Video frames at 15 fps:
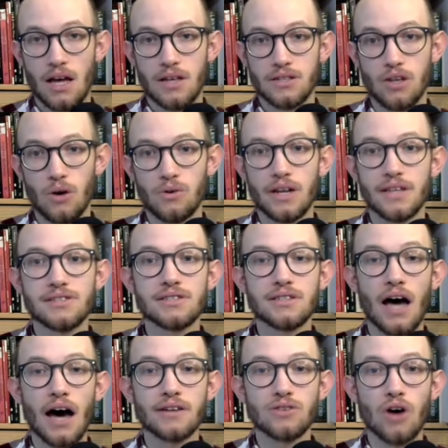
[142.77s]
So let's
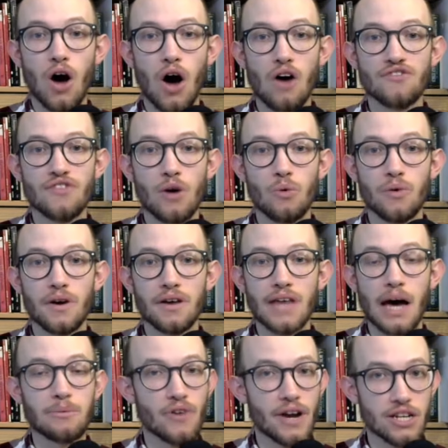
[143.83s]
start off with
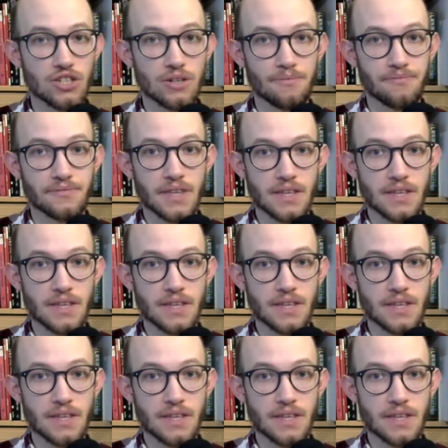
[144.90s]
aberration.